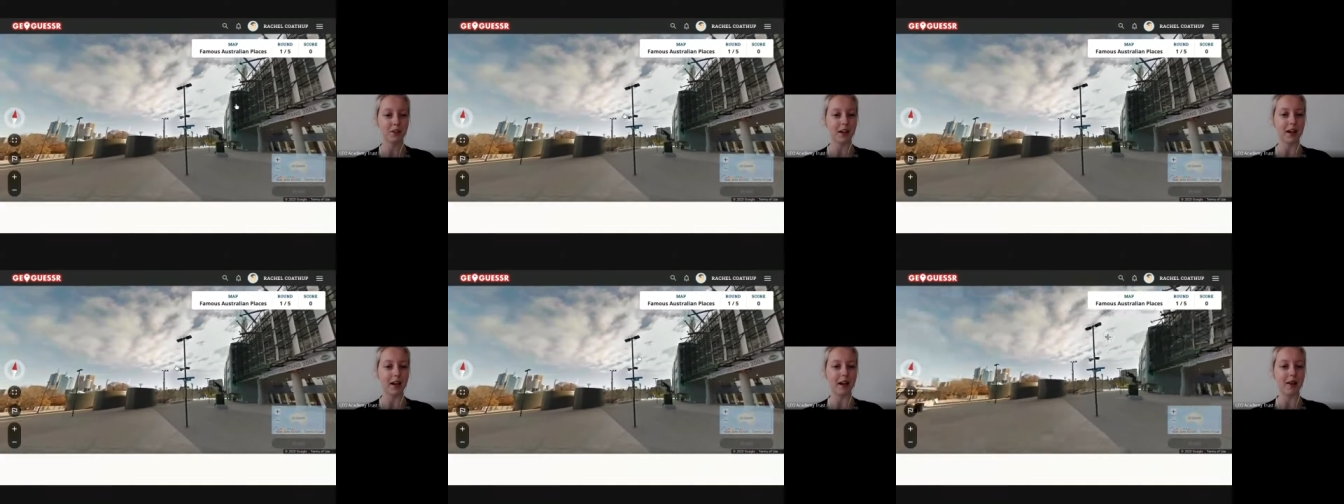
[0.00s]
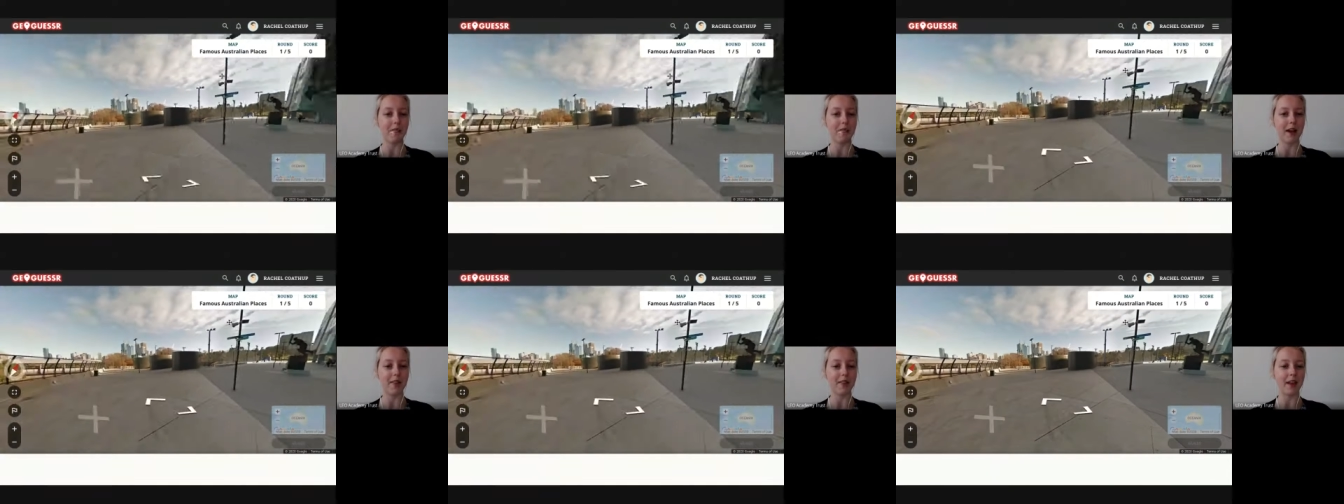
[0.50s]
Um,
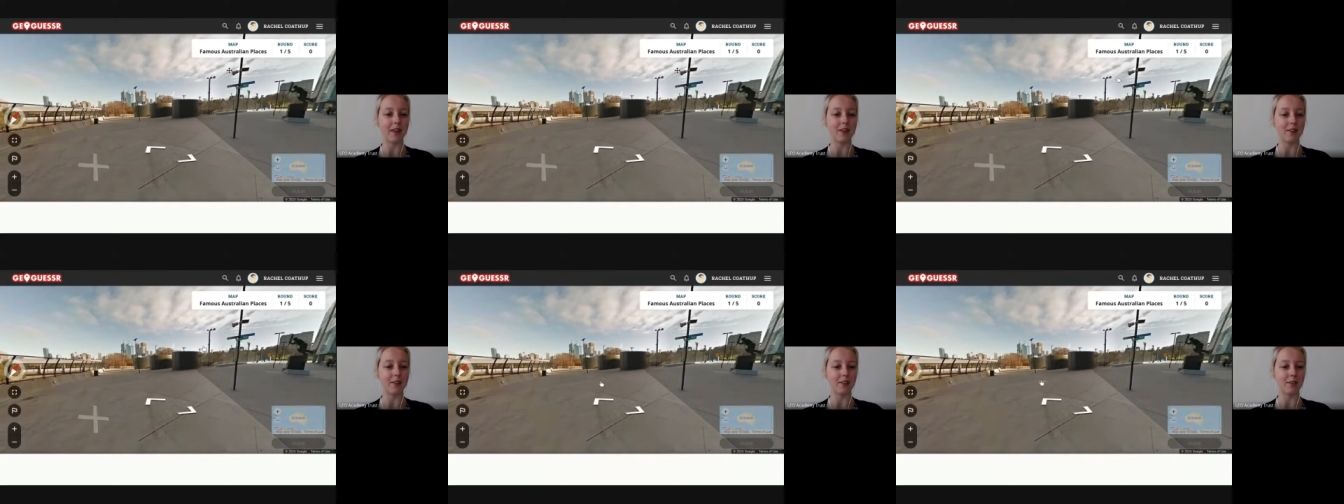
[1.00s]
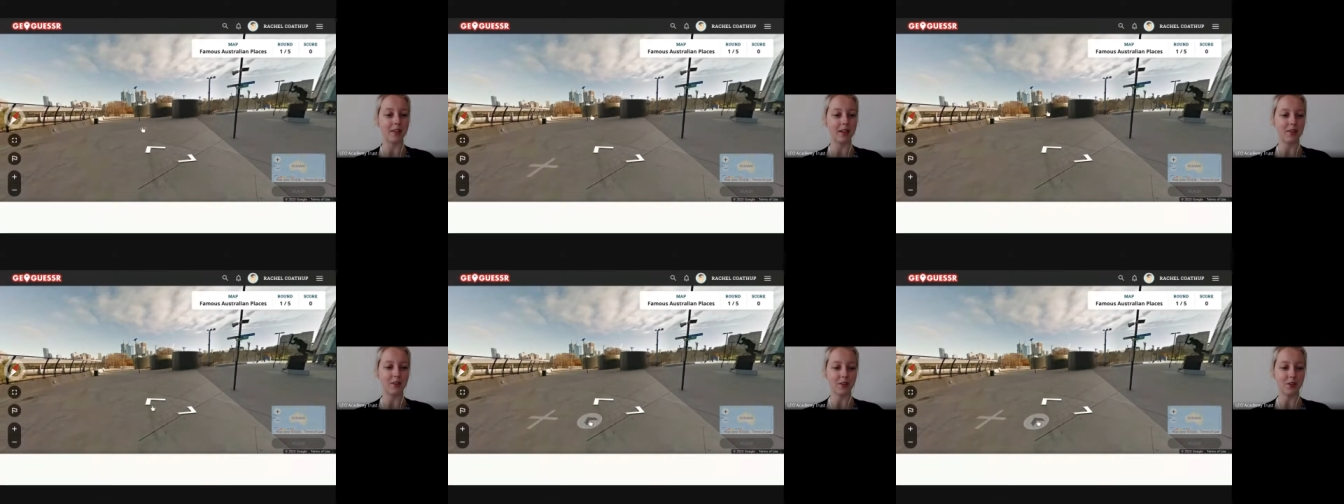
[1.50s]
and then you
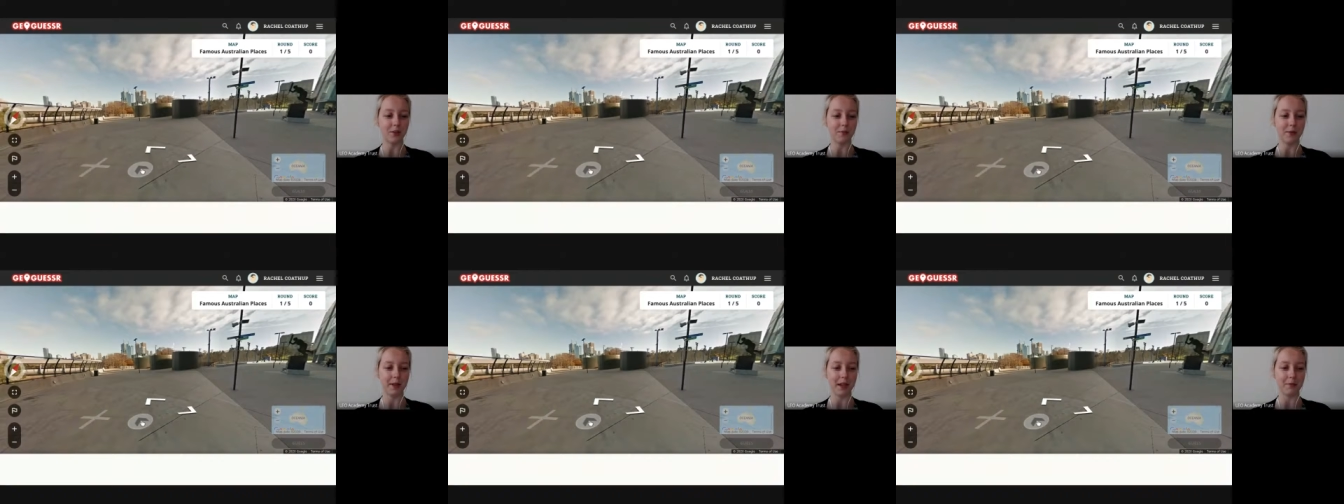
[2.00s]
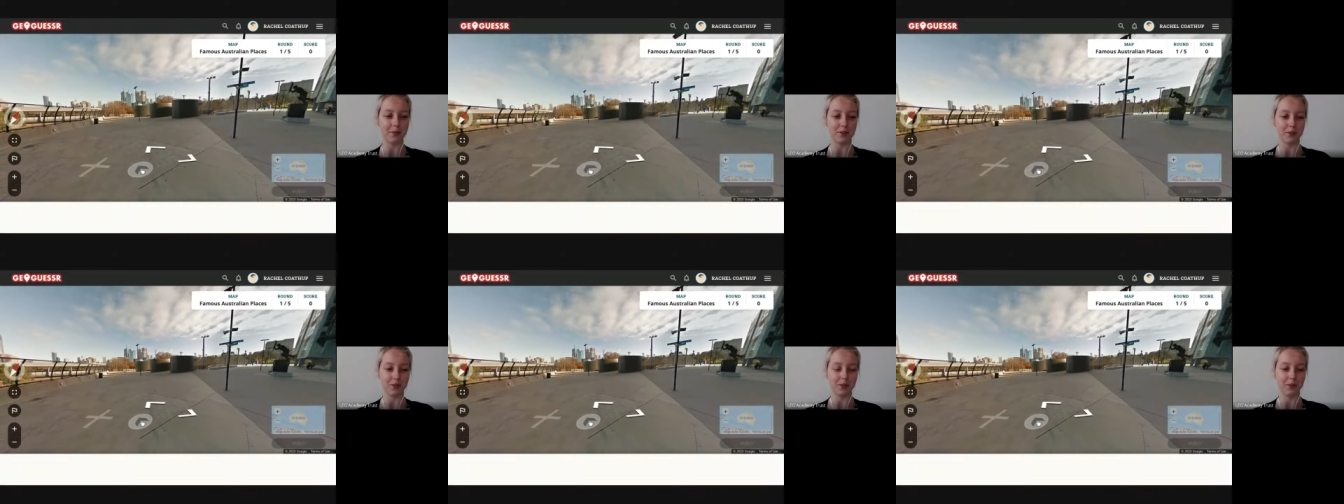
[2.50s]
need to be able to
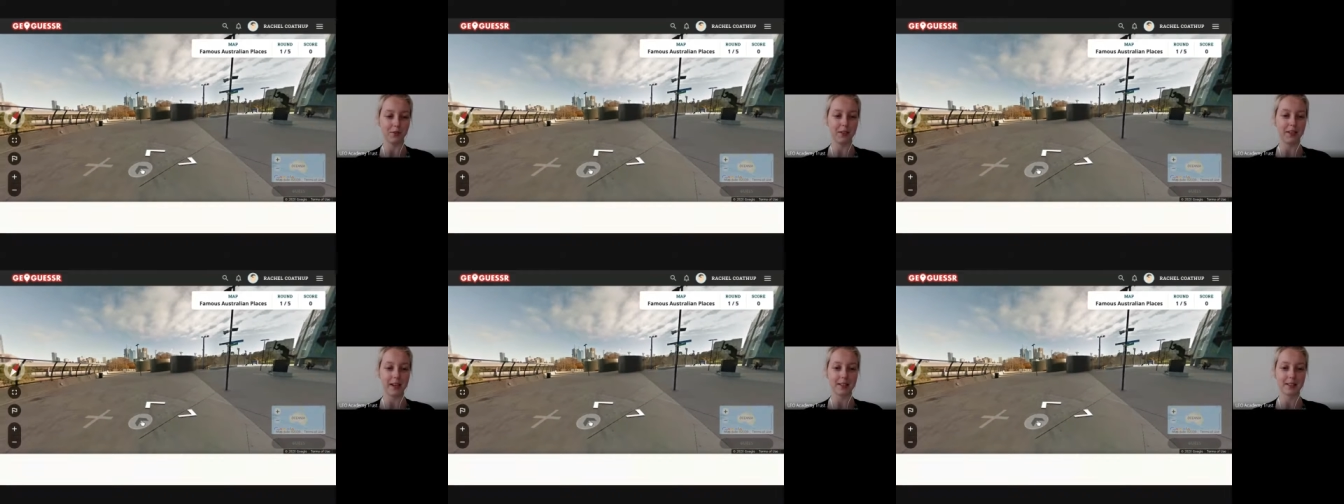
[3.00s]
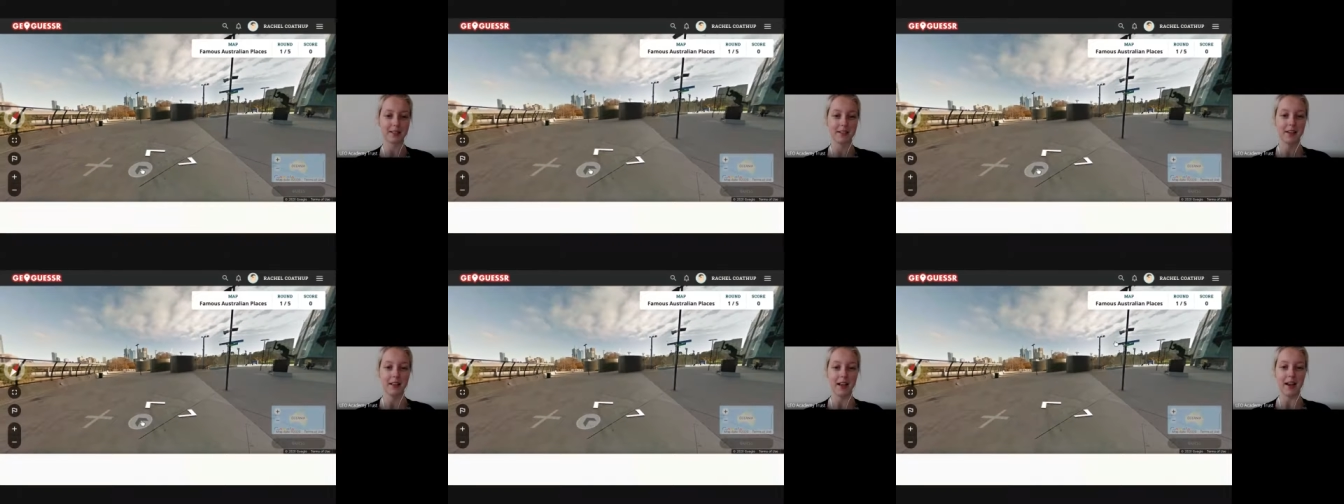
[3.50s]
sort of guess
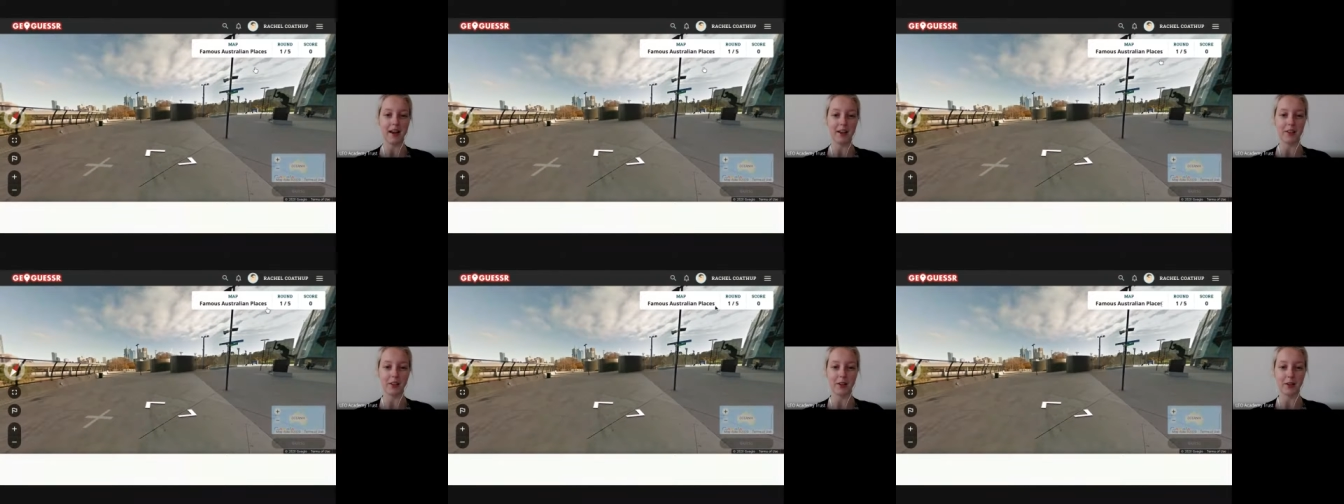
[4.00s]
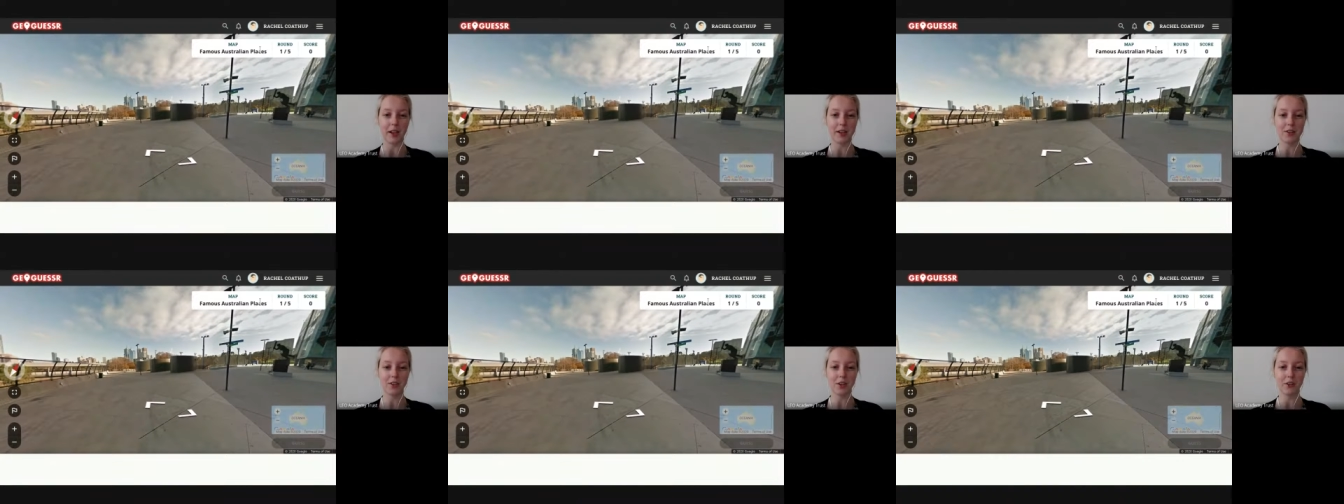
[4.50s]
uh, the
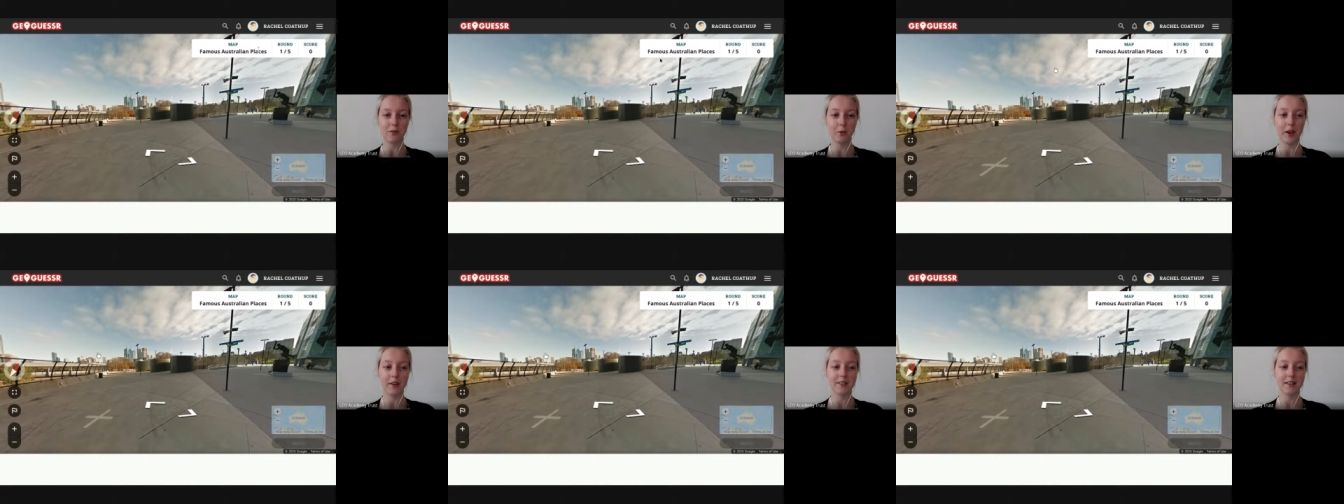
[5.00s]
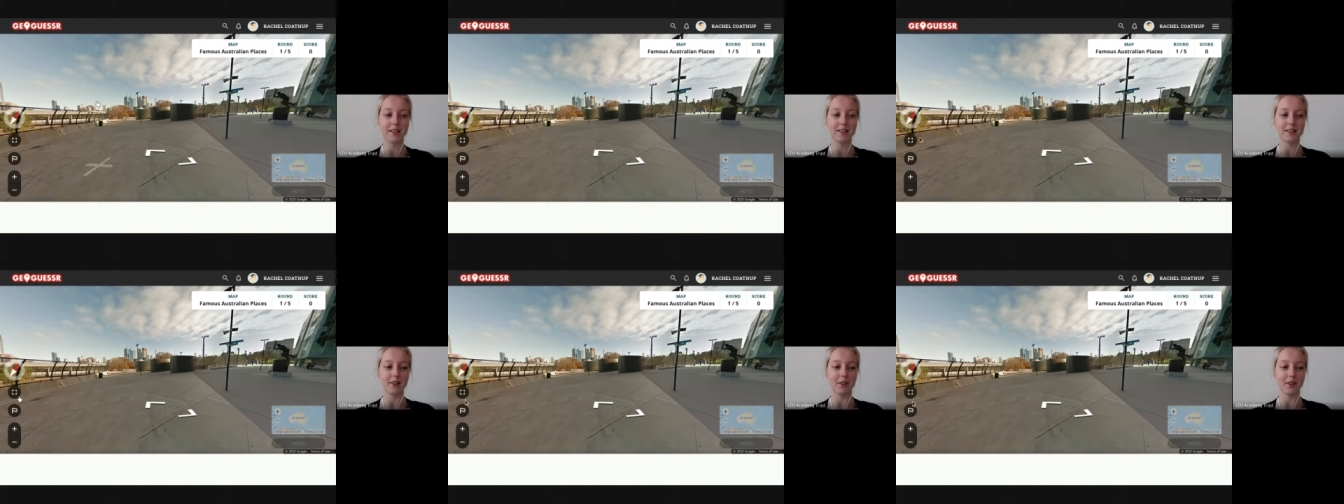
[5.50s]
location of where it
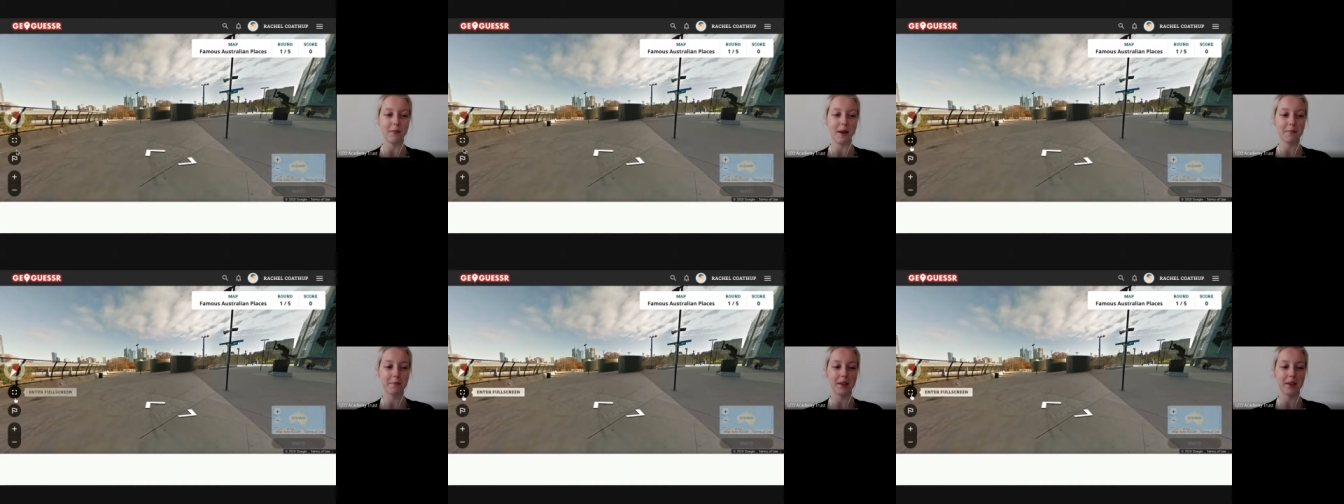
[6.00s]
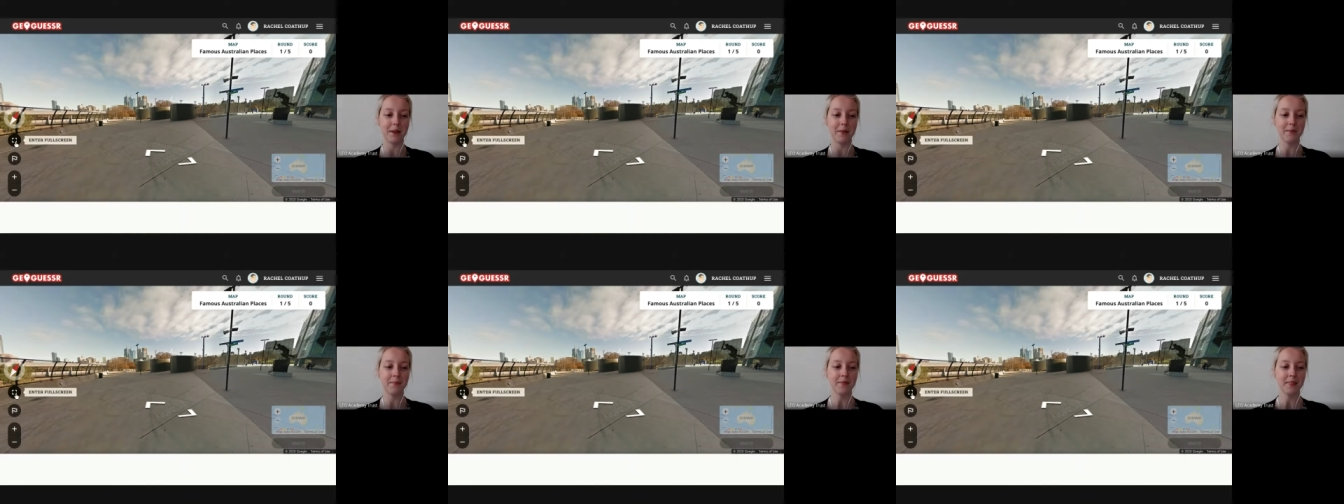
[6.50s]
is on the map there.
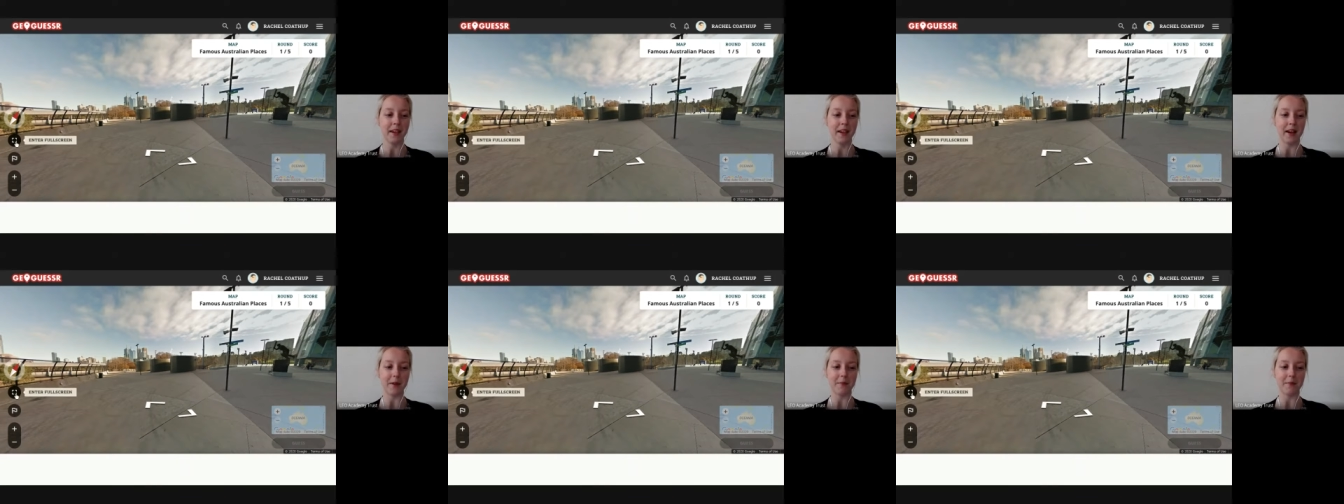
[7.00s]
Um,